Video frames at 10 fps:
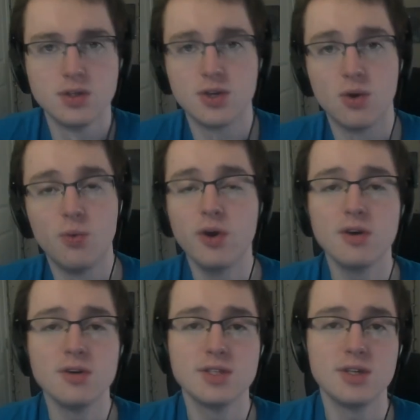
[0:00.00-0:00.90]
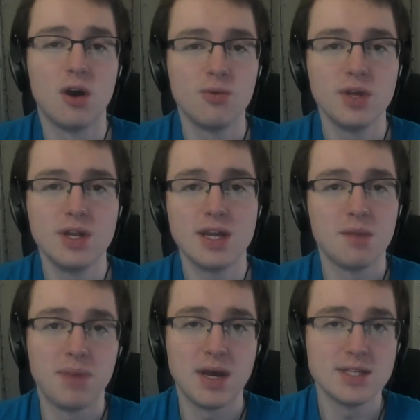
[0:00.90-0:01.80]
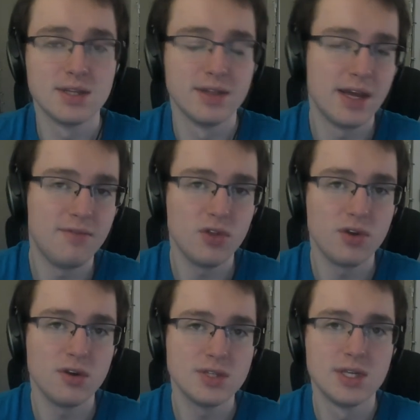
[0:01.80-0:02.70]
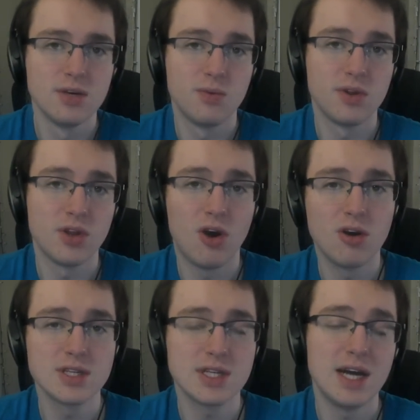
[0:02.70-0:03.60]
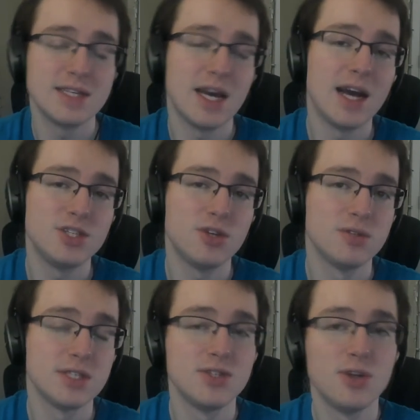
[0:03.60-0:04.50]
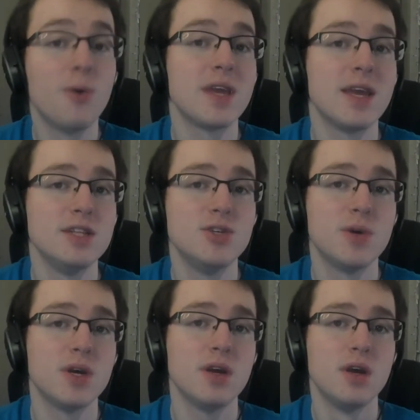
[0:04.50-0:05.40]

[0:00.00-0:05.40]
So warriors are really not the best levelers. We're the hardest class. I chose this knowing going into it.